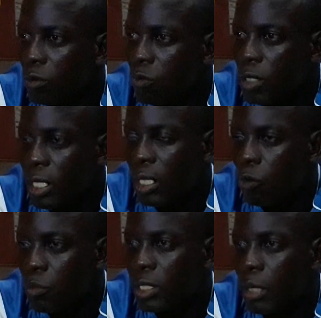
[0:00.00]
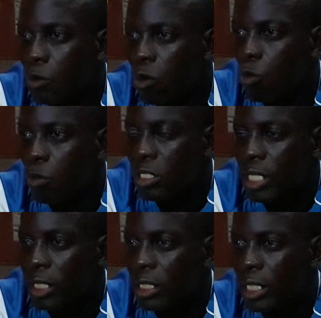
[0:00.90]
Well, I will be coming out with my
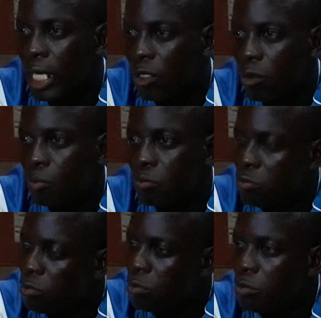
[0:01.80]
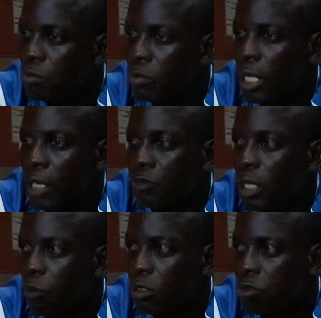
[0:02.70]
starting lineup after
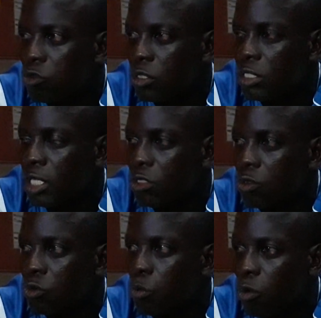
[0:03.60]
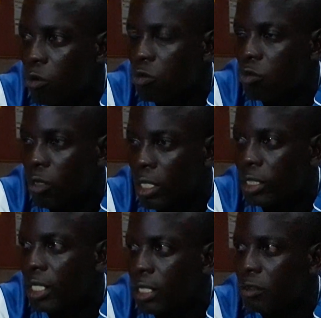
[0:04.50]
our training section tomorrow, so I
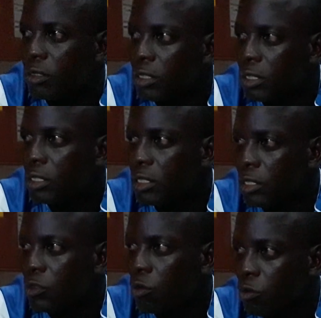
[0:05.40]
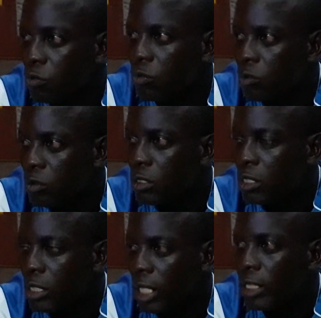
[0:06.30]
can add,
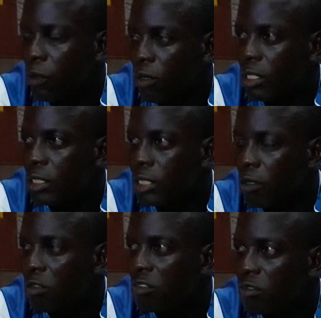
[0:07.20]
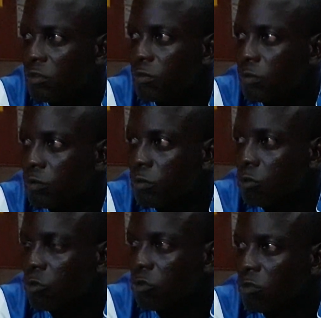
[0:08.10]
see that directly. What are the advantages you
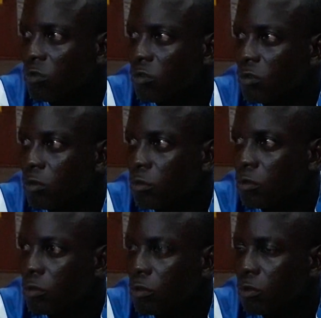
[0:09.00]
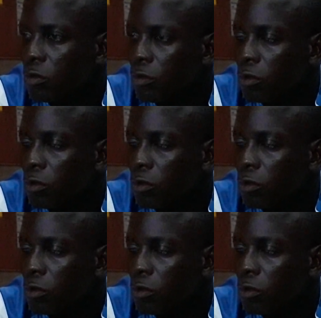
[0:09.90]
think you have brought to your team?